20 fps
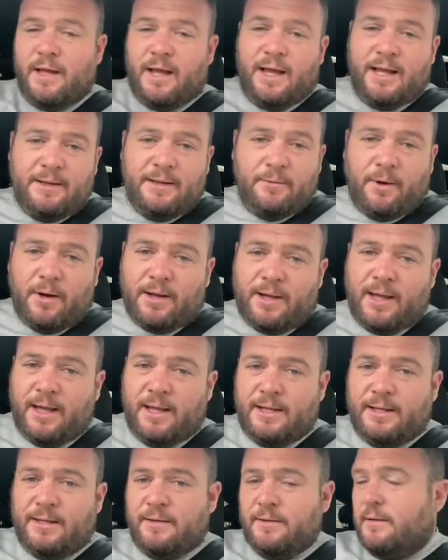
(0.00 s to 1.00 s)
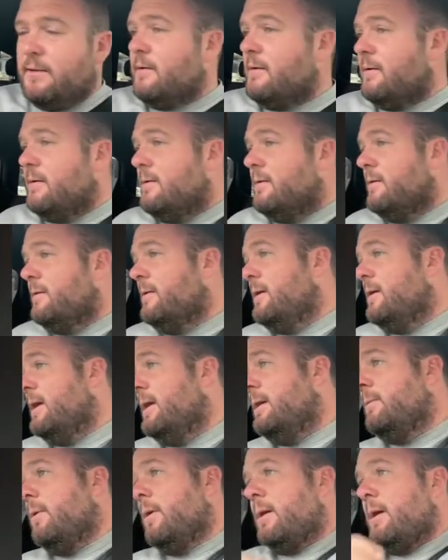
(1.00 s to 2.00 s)
anyone can.
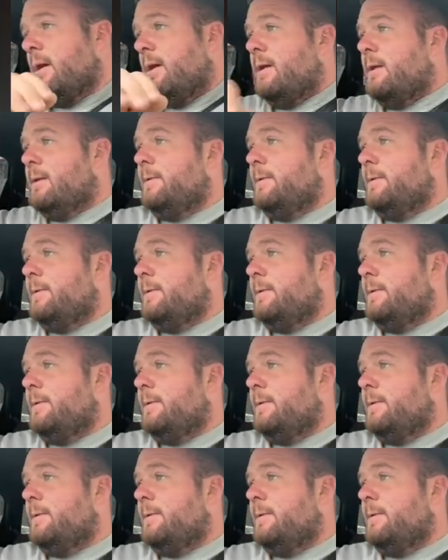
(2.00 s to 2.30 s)
And